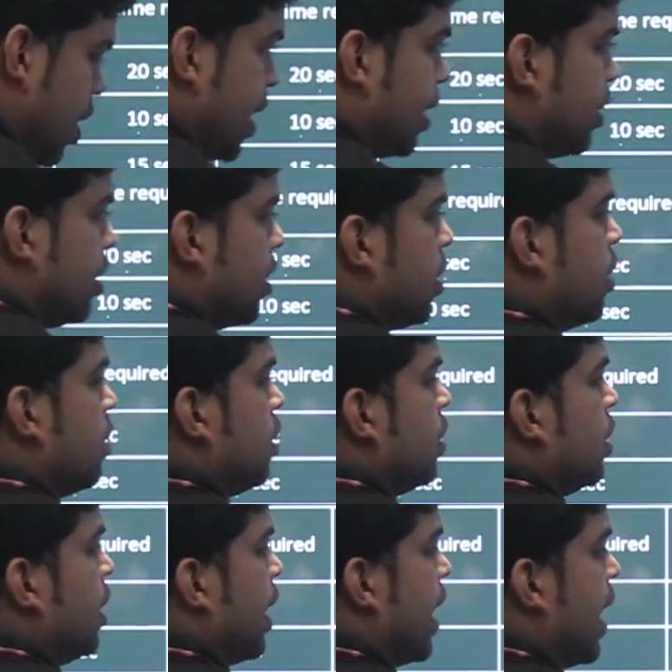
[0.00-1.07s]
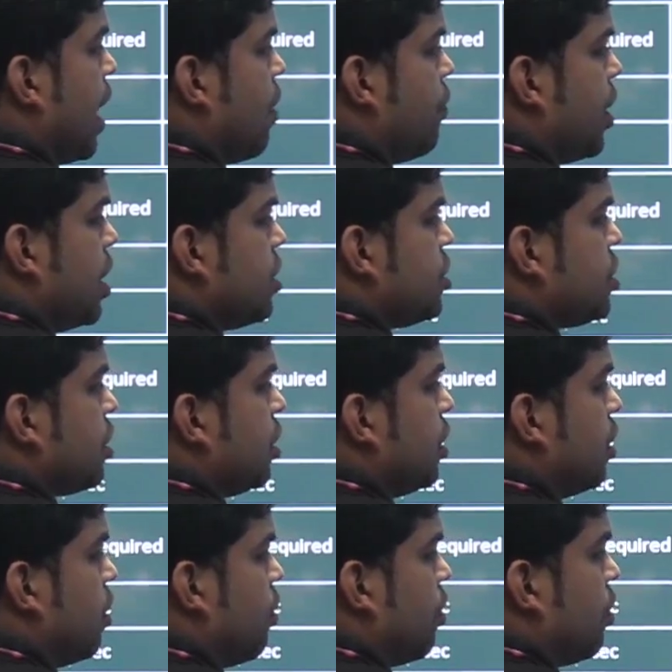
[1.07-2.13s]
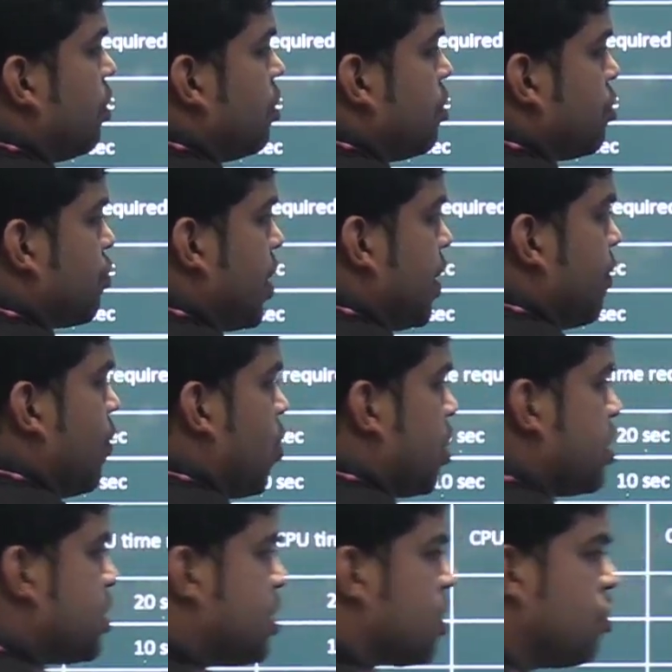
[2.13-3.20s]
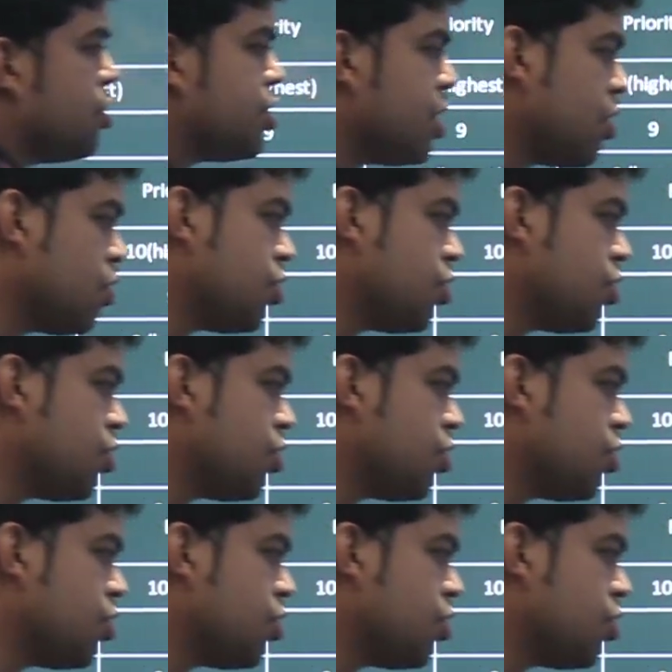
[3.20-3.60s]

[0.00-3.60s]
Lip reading: the average. What is the question? Question